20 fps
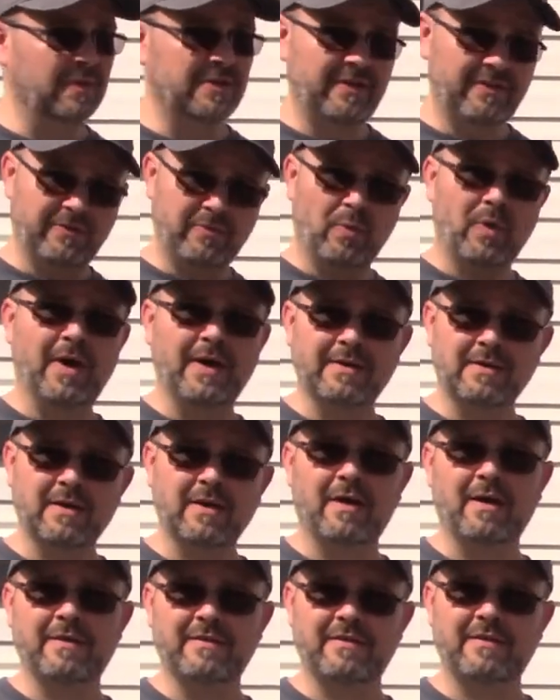which is what
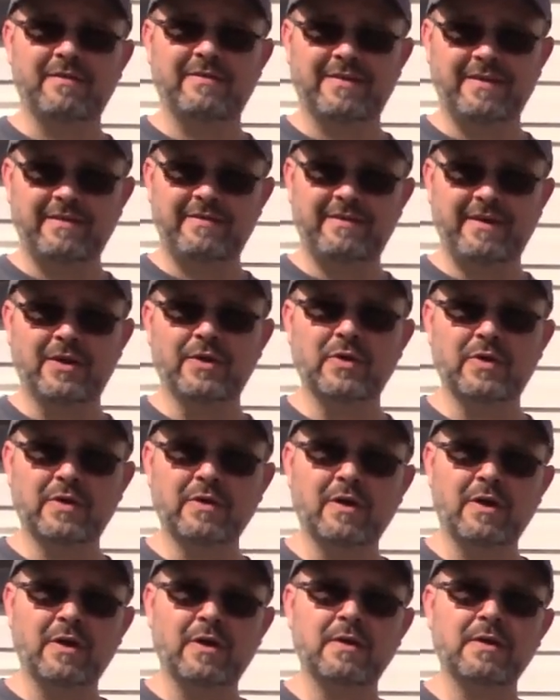causes the sear to
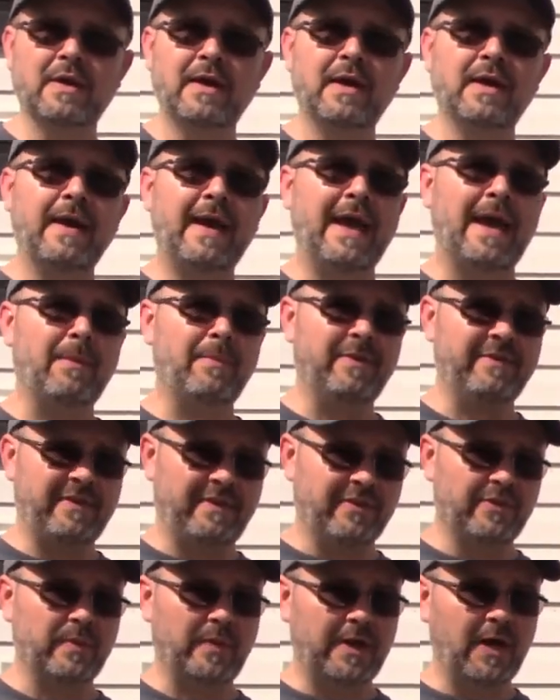occur, happens
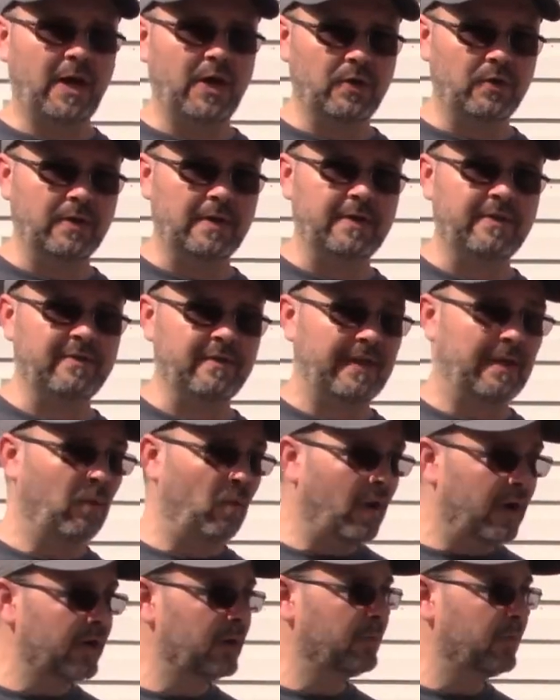at 300. So that
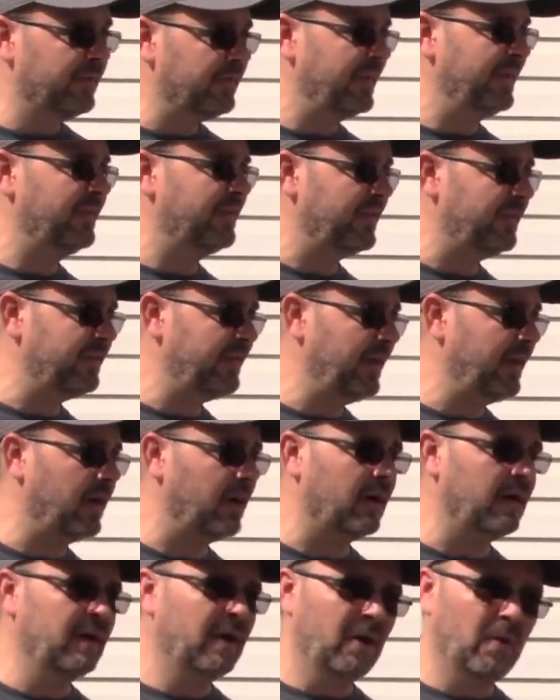water prevents the
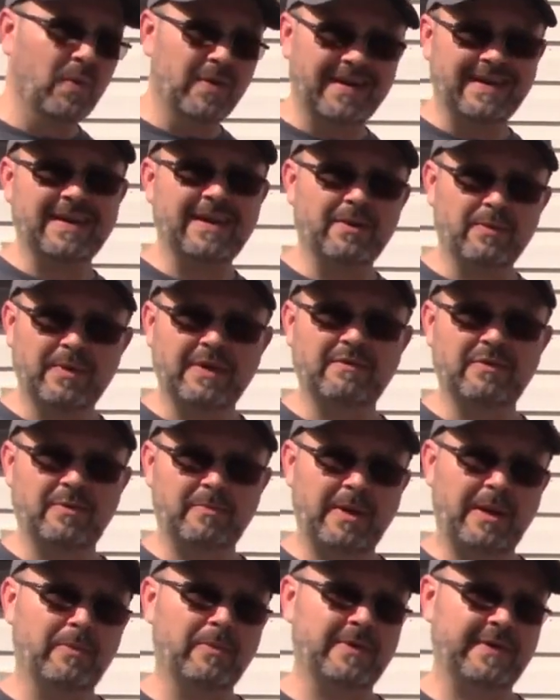sear. We're going to get rid of the
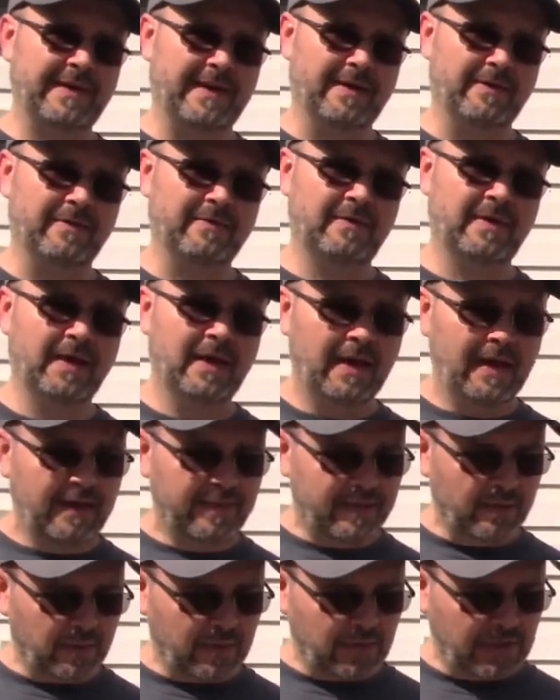paper towels.
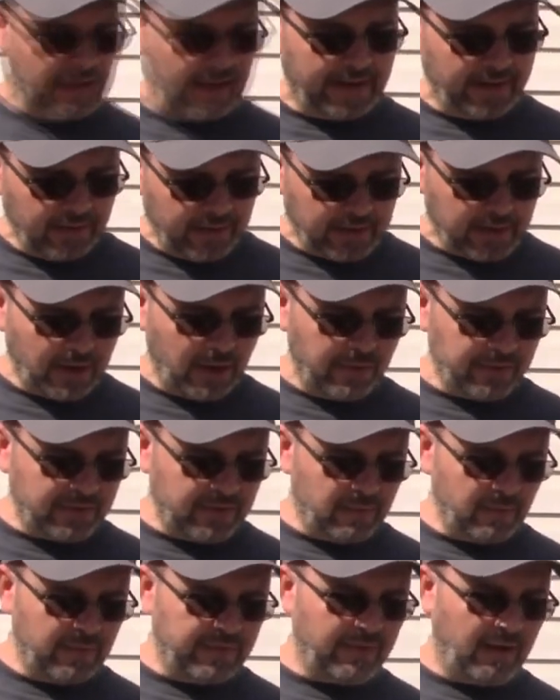Then we're going to lightly coat
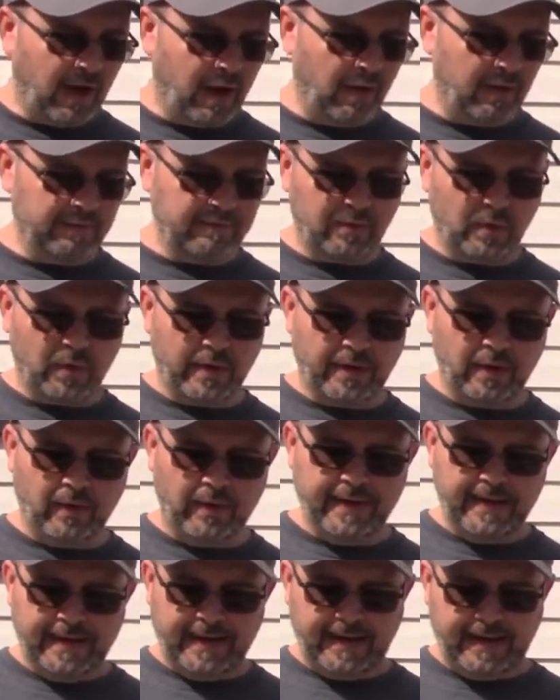them with olive oil
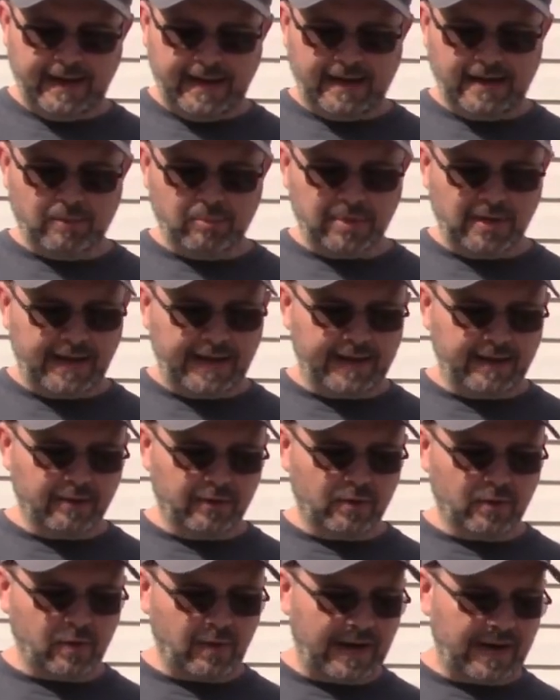and apply a
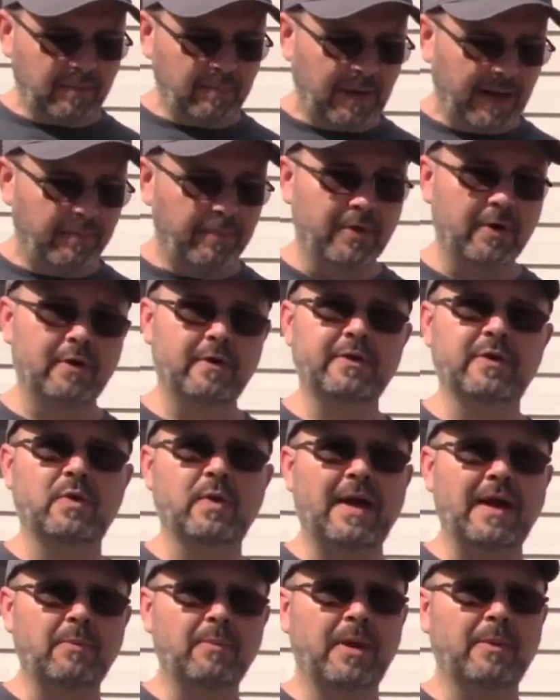little cracked pepper. The
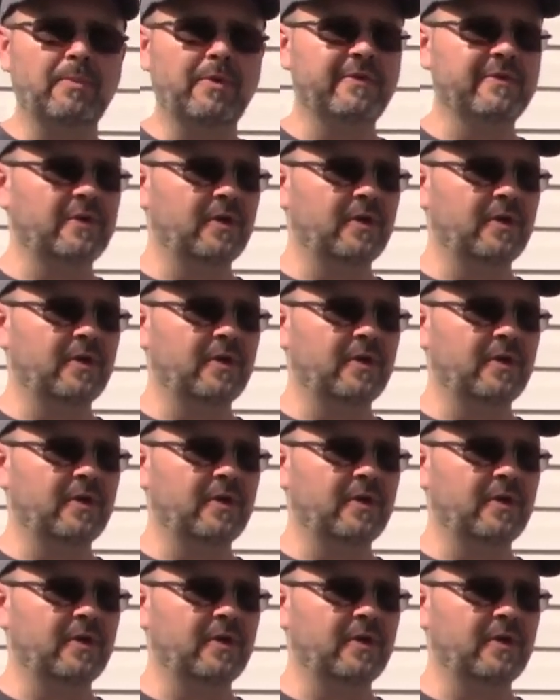cracked pepper is